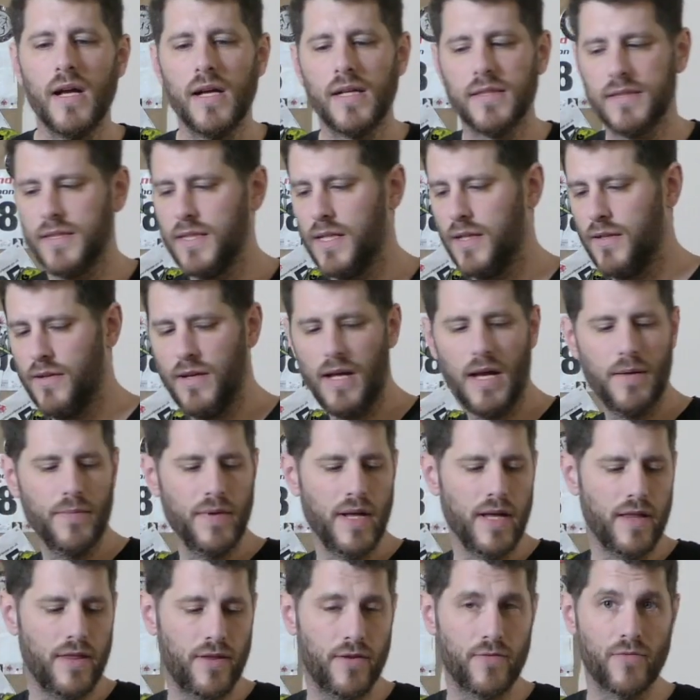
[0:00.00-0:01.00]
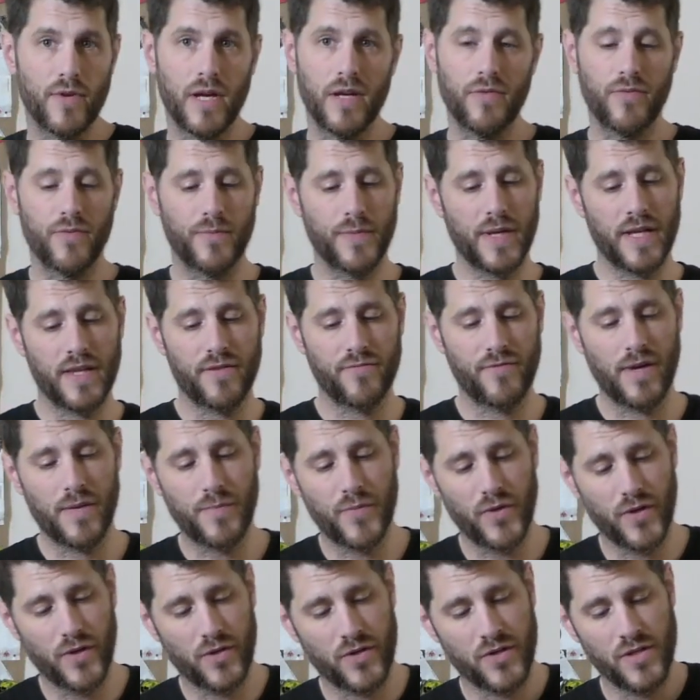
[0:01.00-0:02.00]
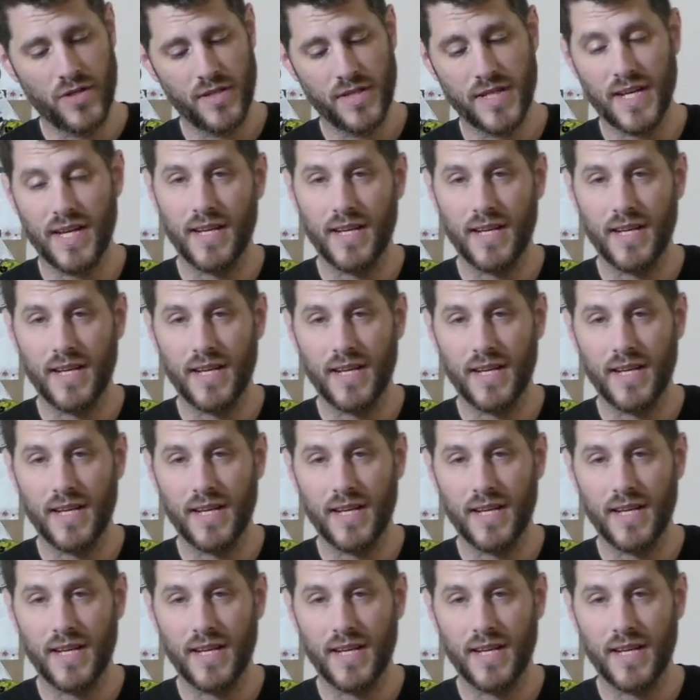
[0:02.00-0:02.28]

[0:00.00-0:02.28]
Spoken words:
So I'm Nathan Ray from Nathan Ray Productions.